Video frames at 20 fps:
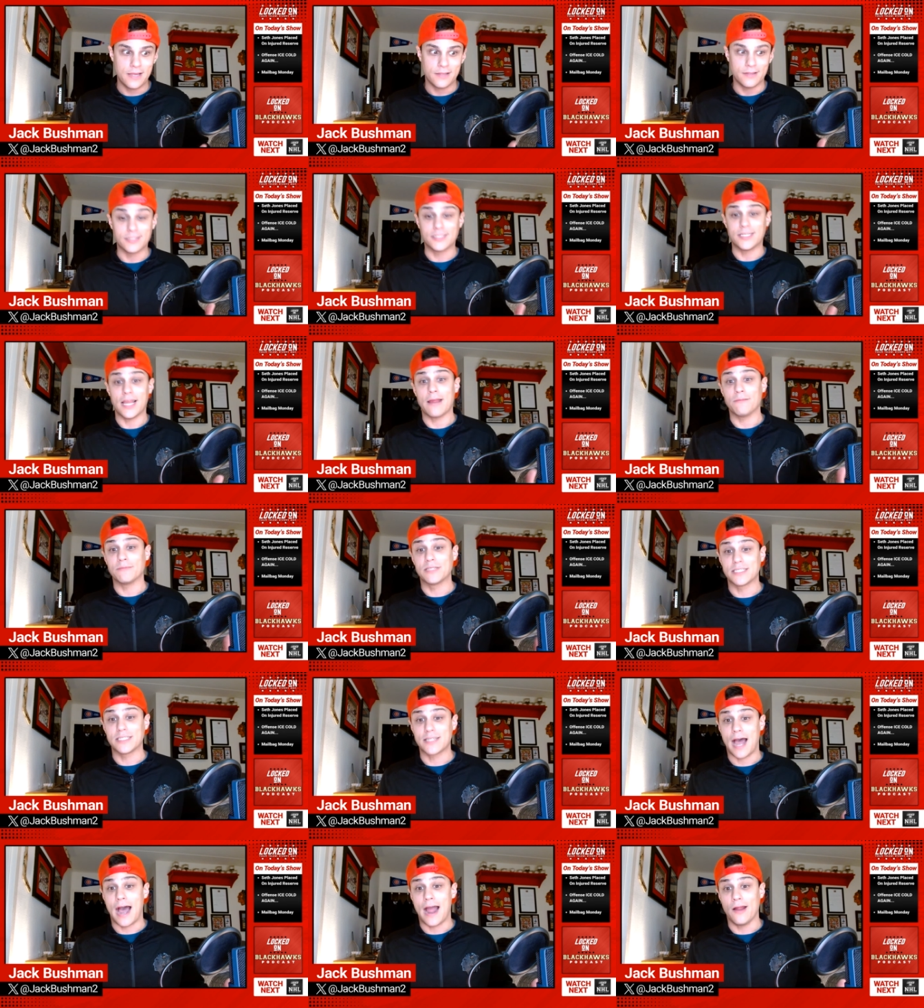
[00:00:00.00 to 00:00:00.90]
the same
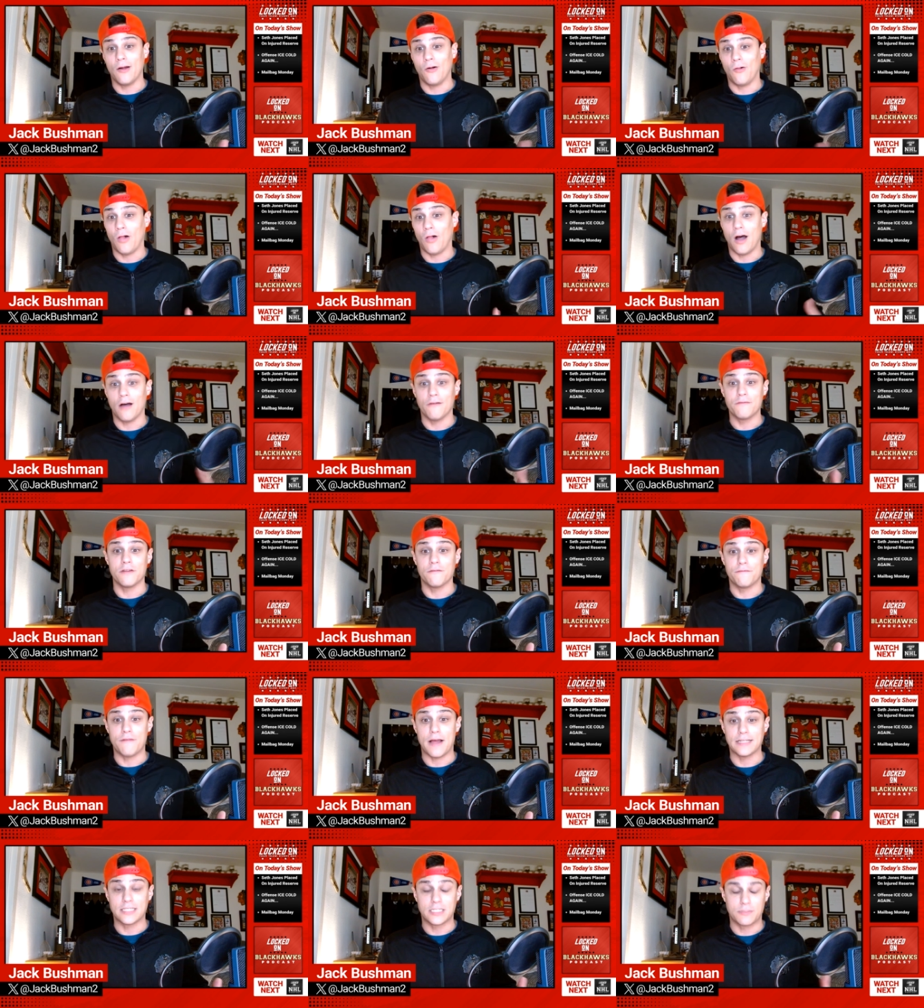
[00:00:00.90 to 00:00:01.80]
style of
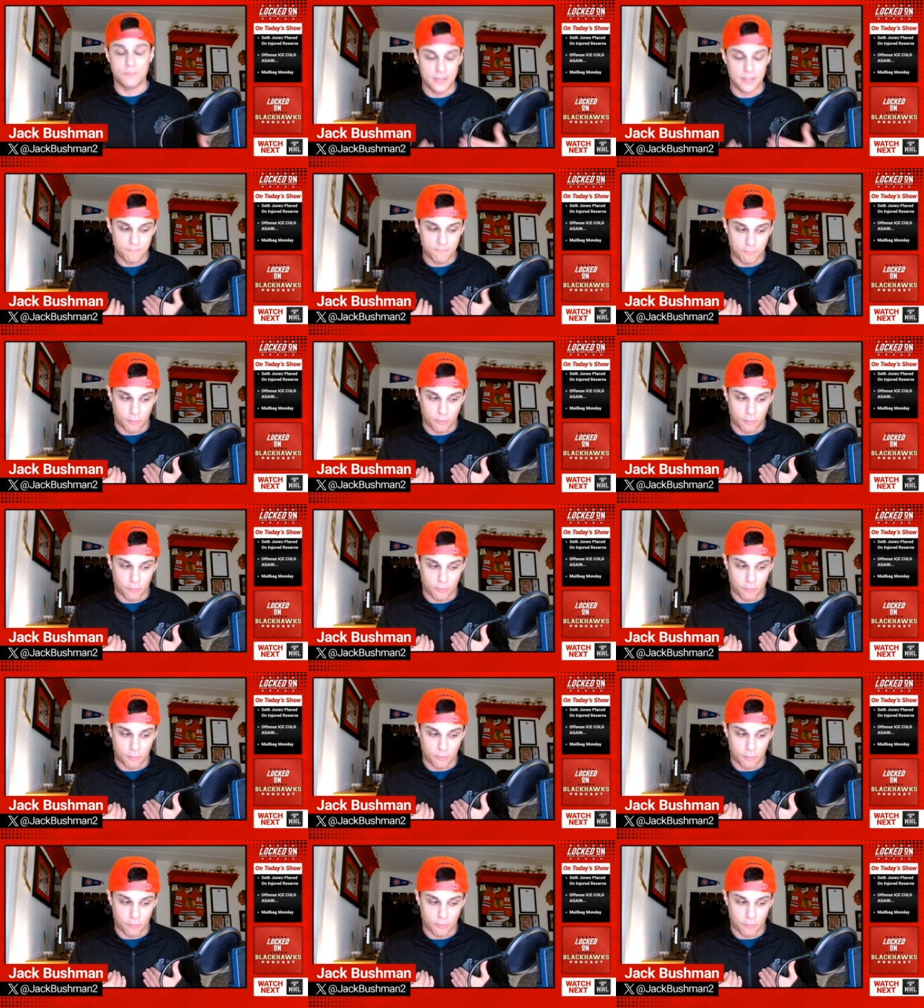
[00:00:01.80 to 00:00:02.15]
defenseman.